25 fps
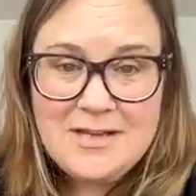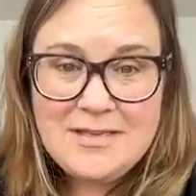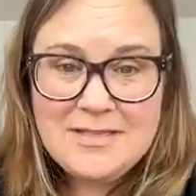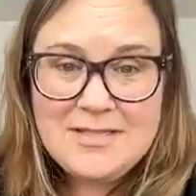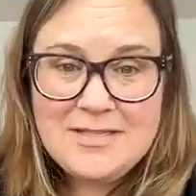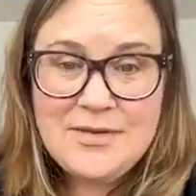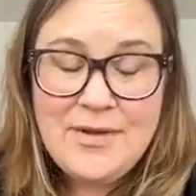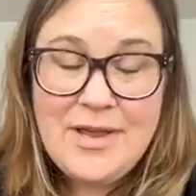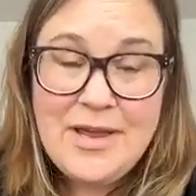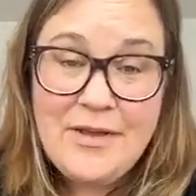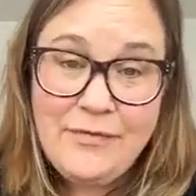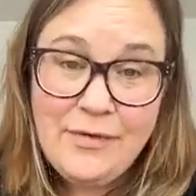
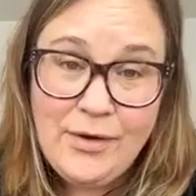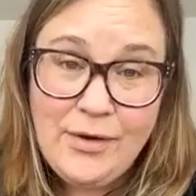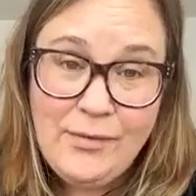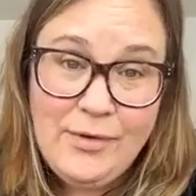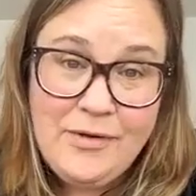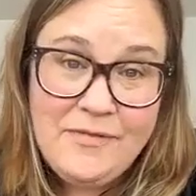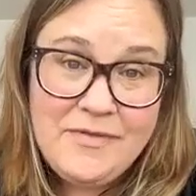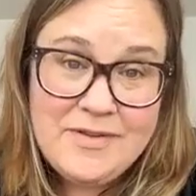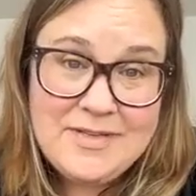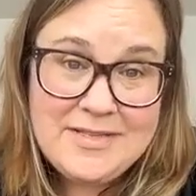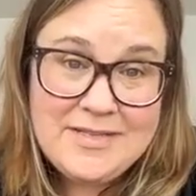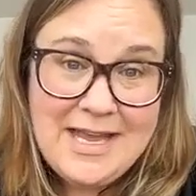So if your
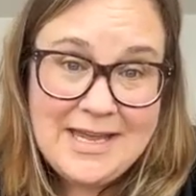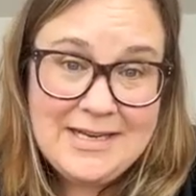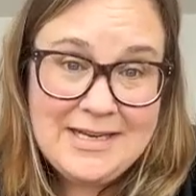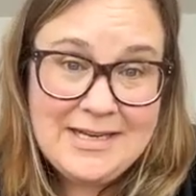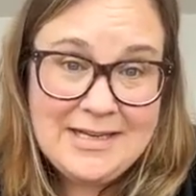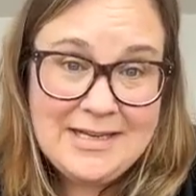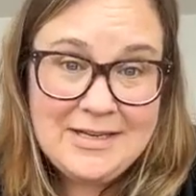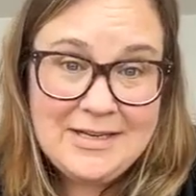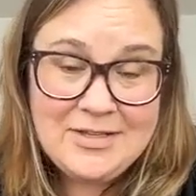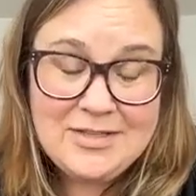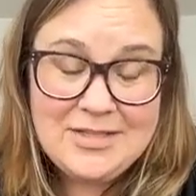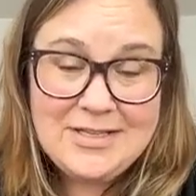roof is
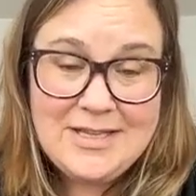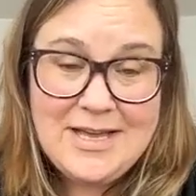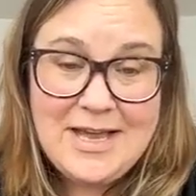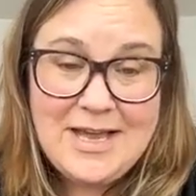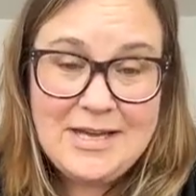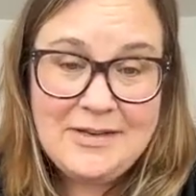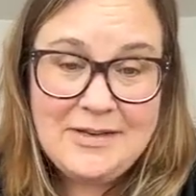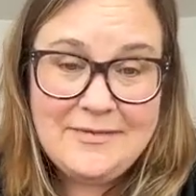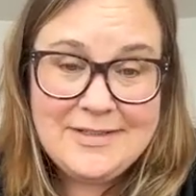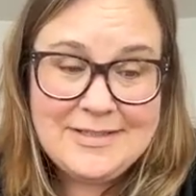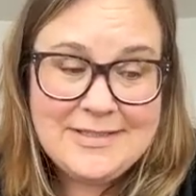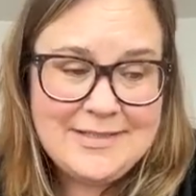getting near to the
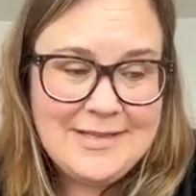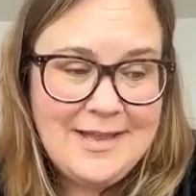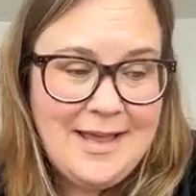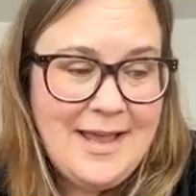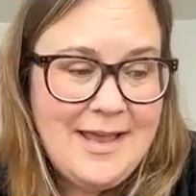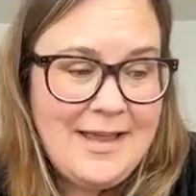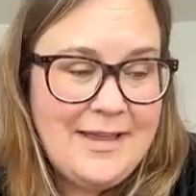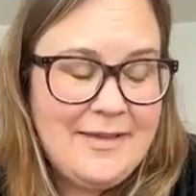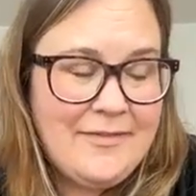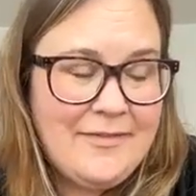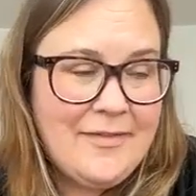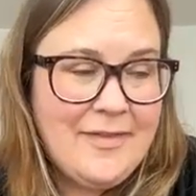end of its
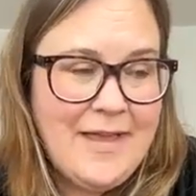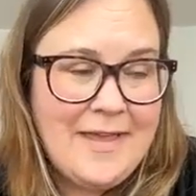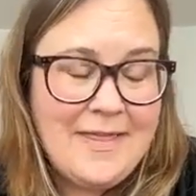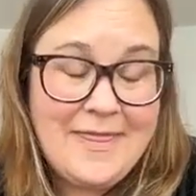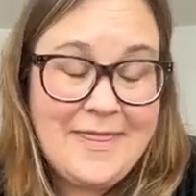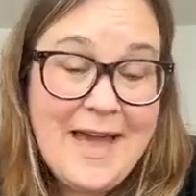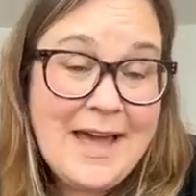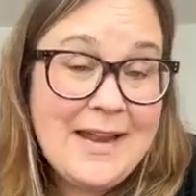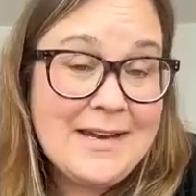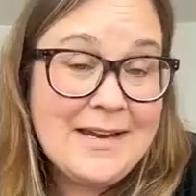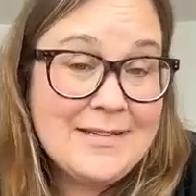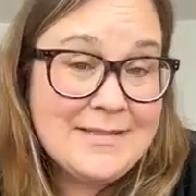life,
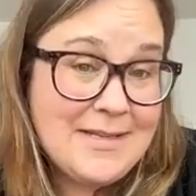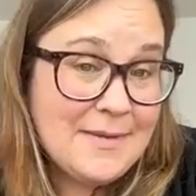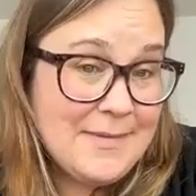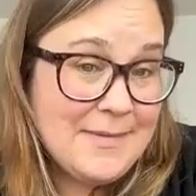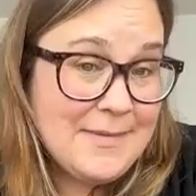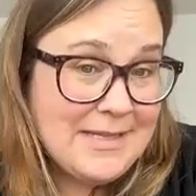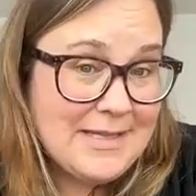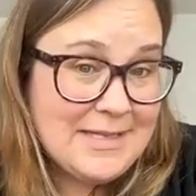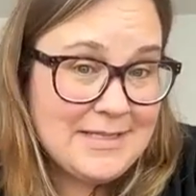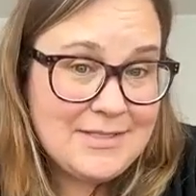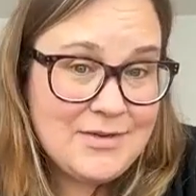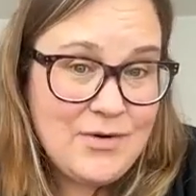like that is
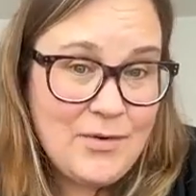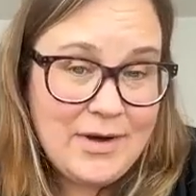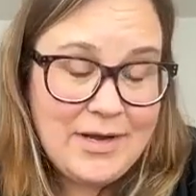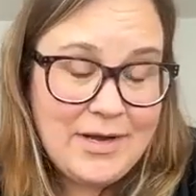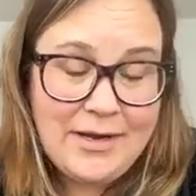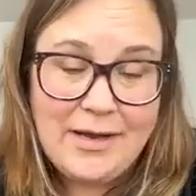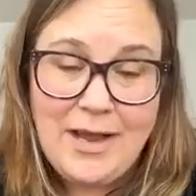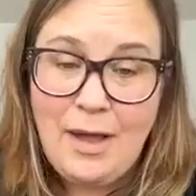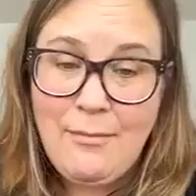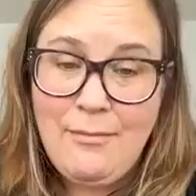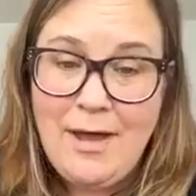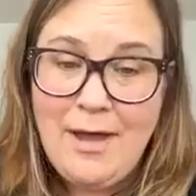something that's going
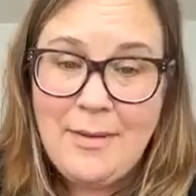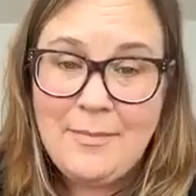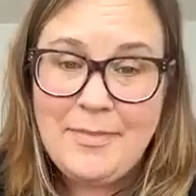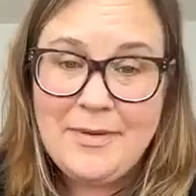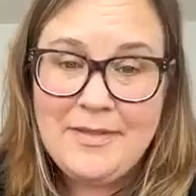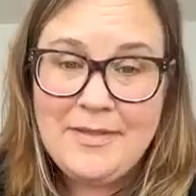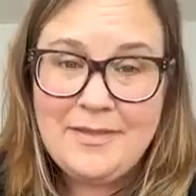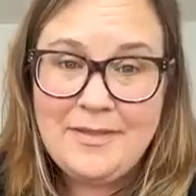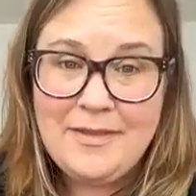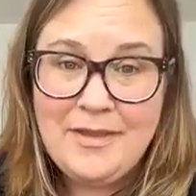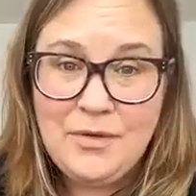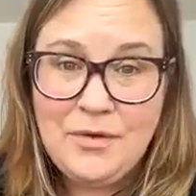to come up,
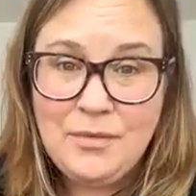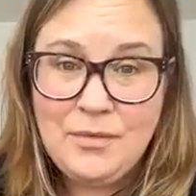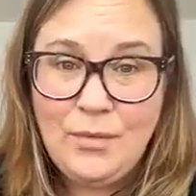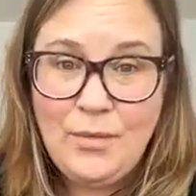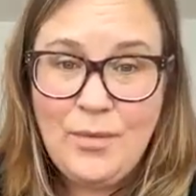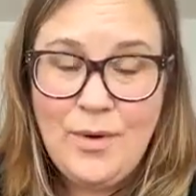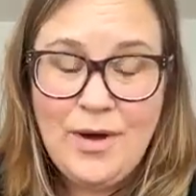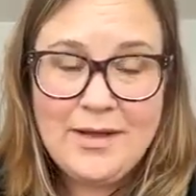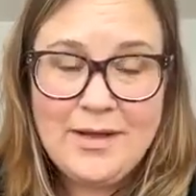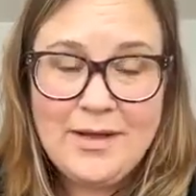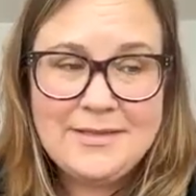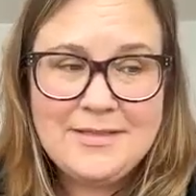and you
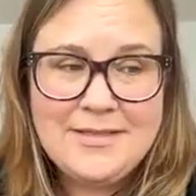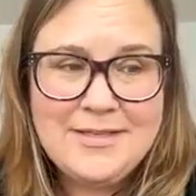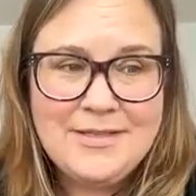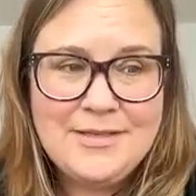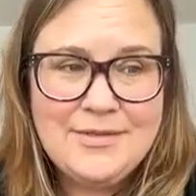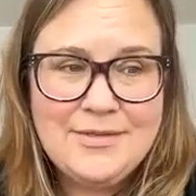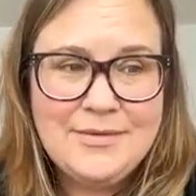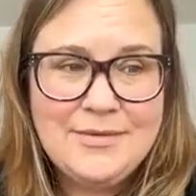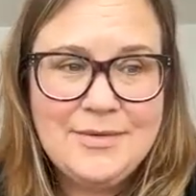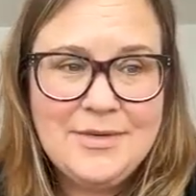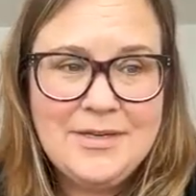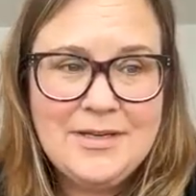will want
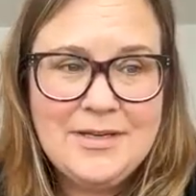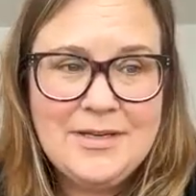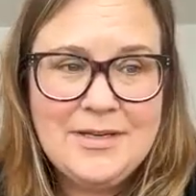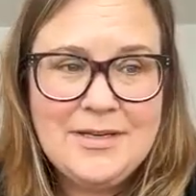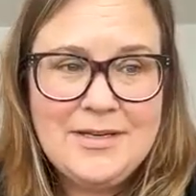to